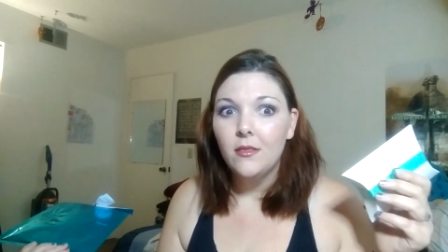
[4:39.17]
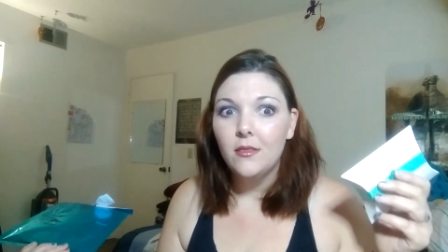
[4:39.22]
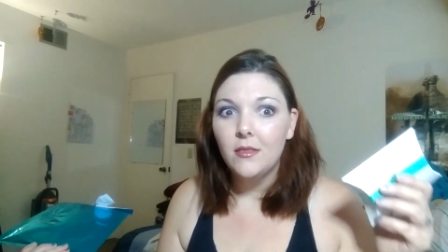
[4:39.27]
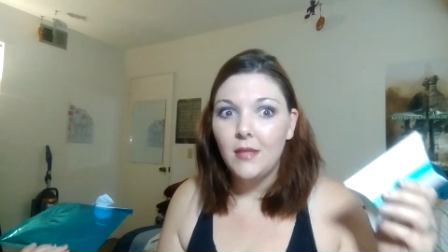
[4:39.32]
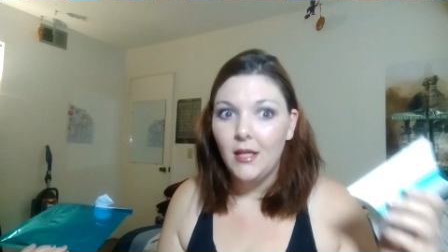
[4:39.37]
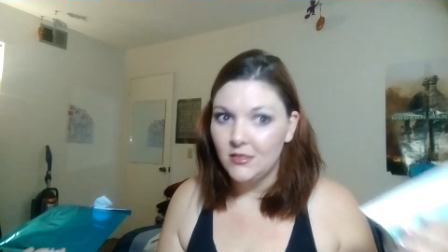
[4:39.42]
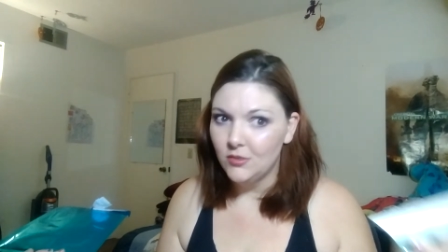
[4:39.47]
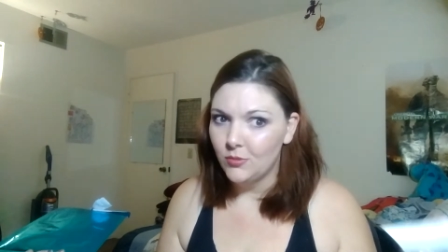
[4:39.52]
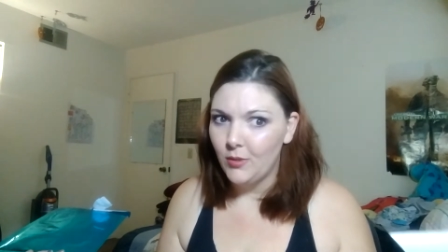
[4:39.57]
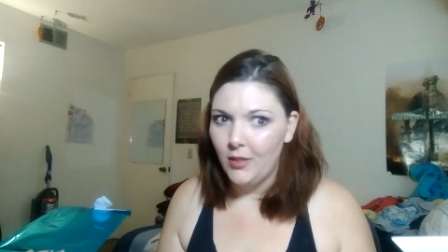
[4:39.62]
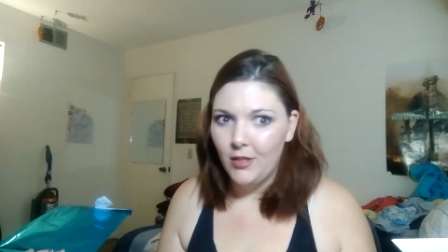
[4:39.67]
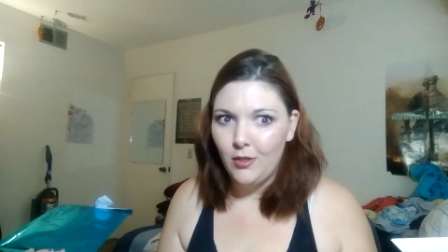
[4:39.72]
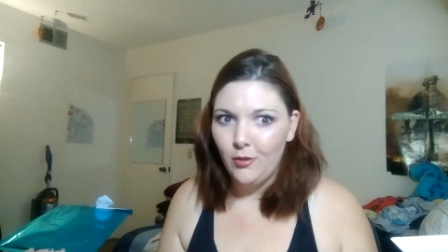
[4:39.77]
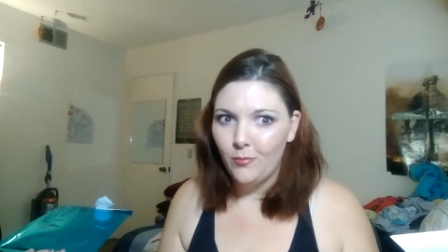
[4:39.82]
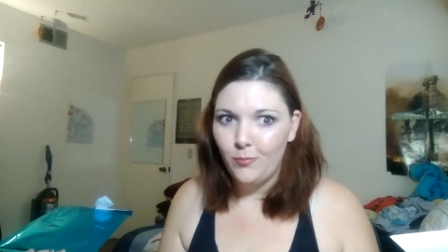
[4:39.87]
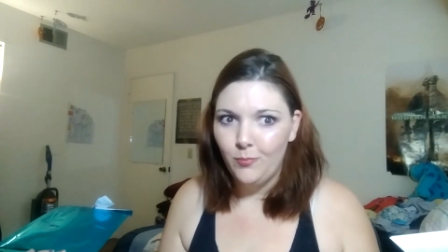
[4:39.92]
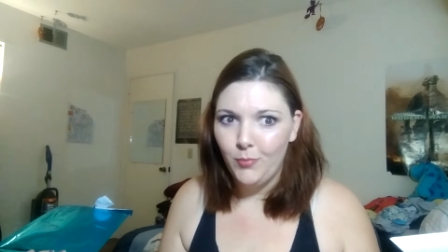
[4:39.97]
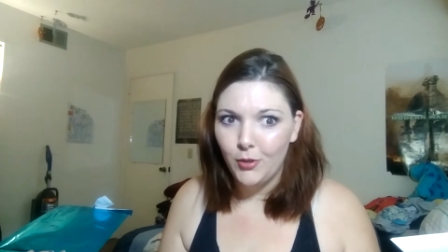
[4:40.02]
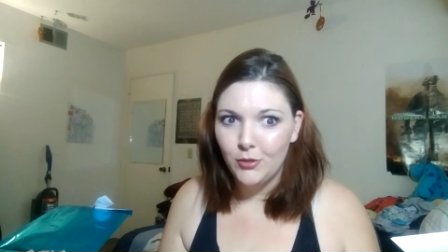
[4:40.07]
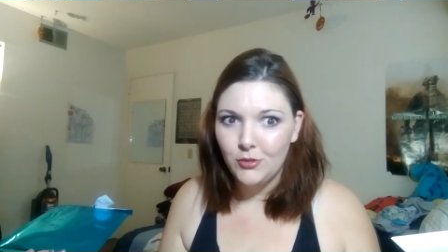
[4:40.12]
That's why I
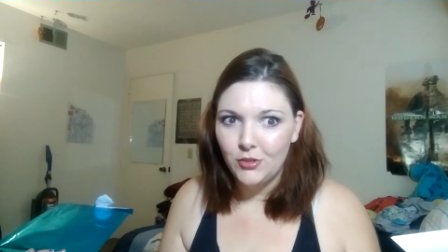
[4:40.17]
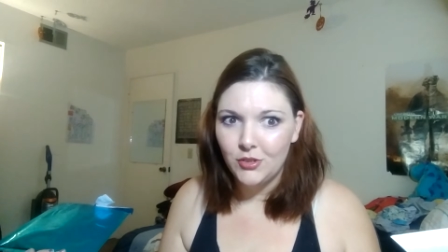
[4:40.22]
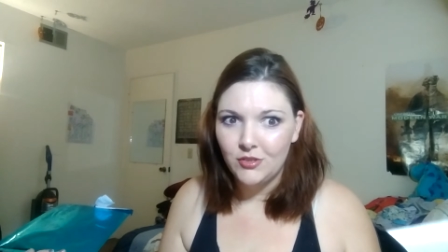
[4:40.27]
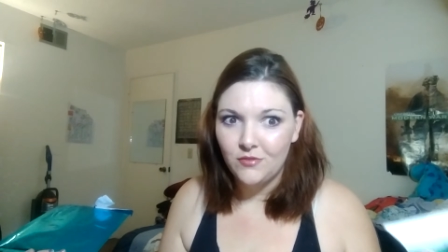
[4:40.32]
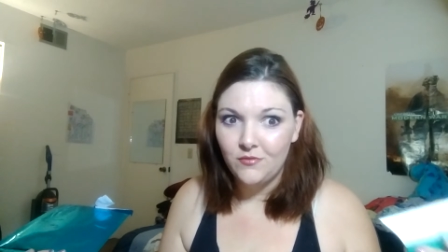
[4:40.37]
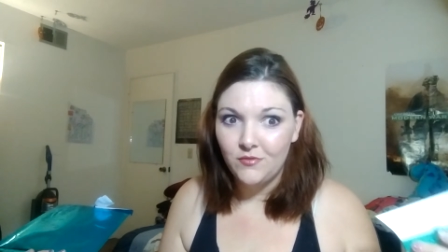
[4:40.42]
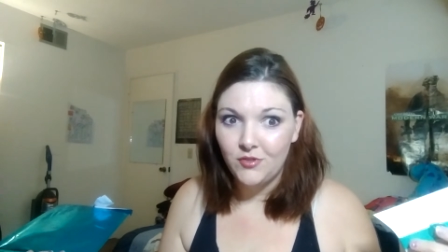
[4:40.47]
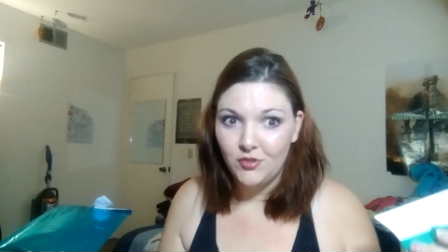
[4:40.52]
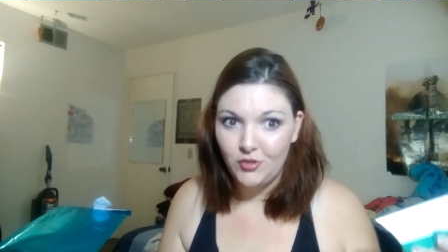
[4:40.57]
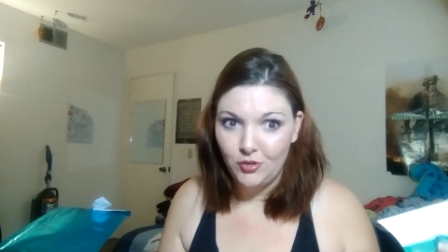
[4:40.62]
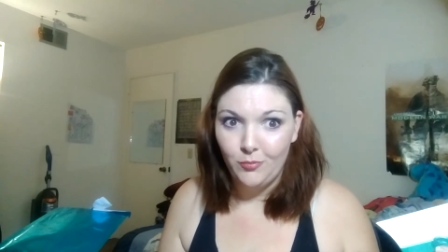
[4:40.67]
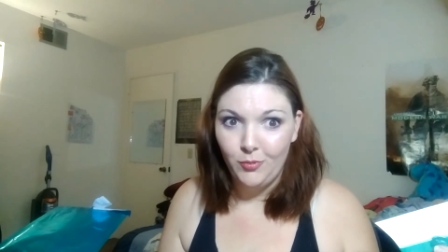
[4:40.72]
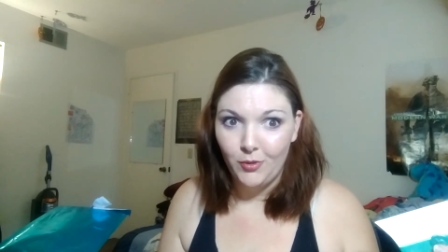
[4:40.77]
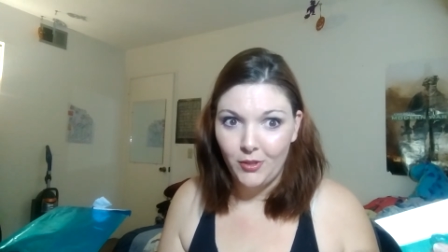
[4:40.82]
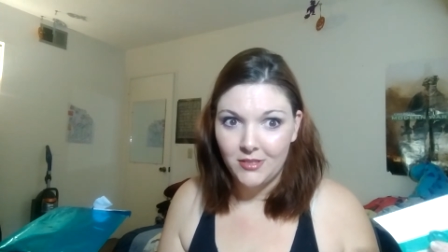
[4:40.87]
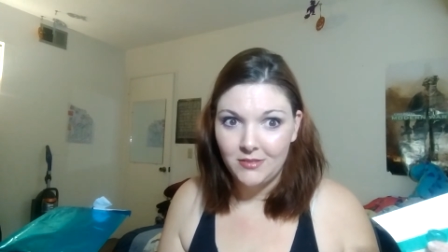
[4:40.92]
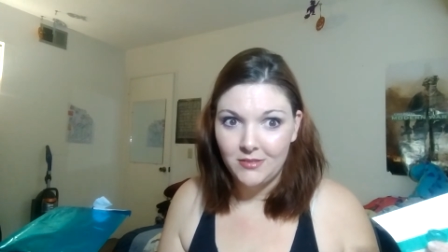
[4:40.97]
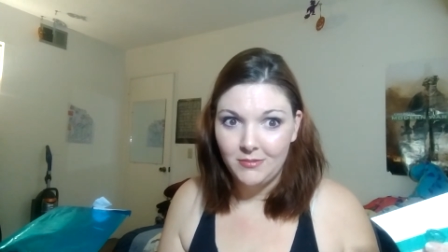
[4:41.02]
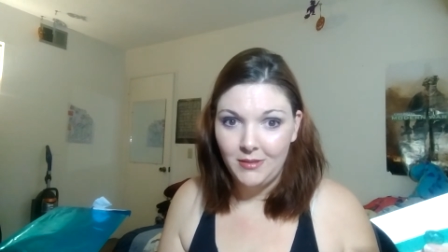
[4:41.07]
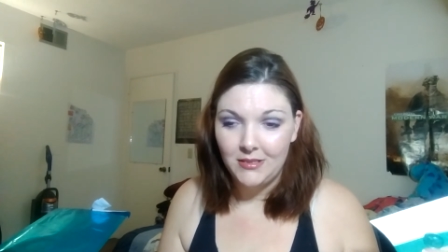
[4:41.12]
don't purchase super
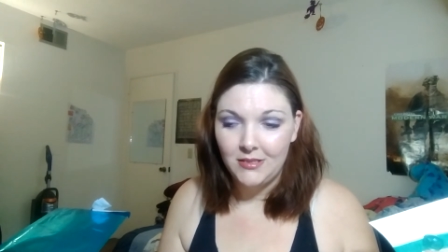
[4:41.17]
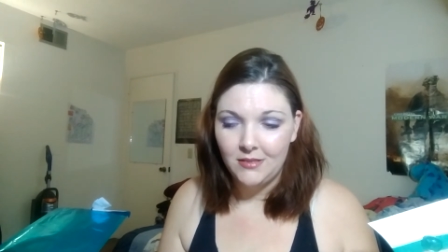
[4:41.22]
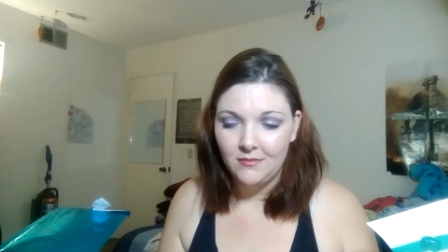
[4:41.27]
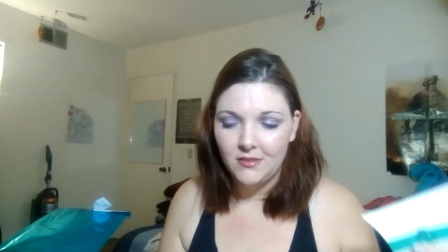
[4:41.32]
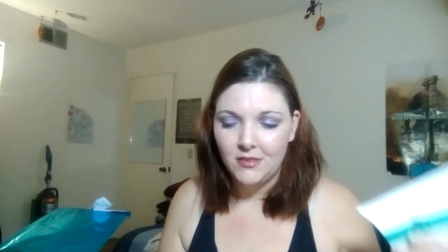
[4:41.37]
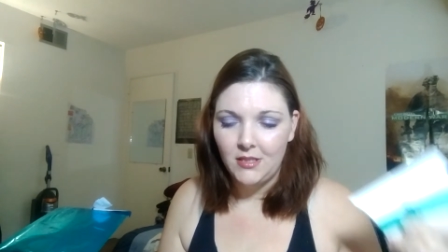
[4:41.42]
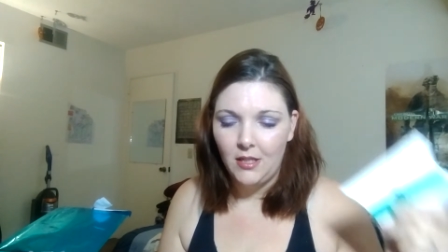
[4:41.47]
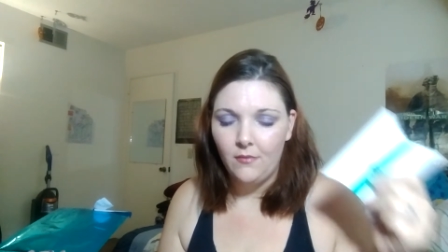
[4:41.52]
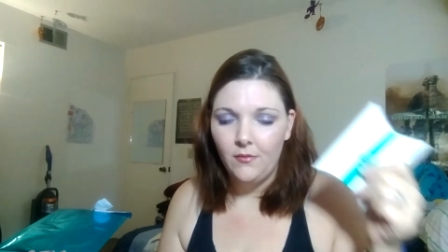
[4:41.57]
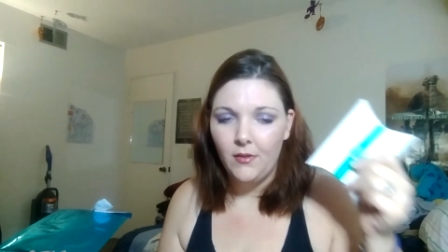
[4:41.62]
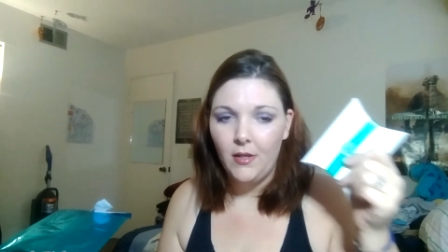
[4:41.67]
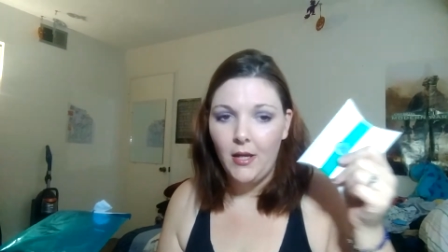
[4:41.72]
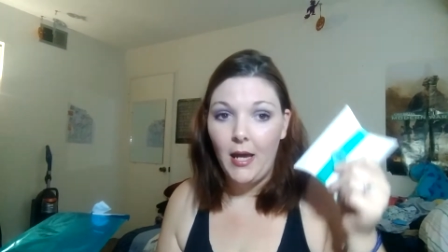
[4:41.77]
expensive stuff.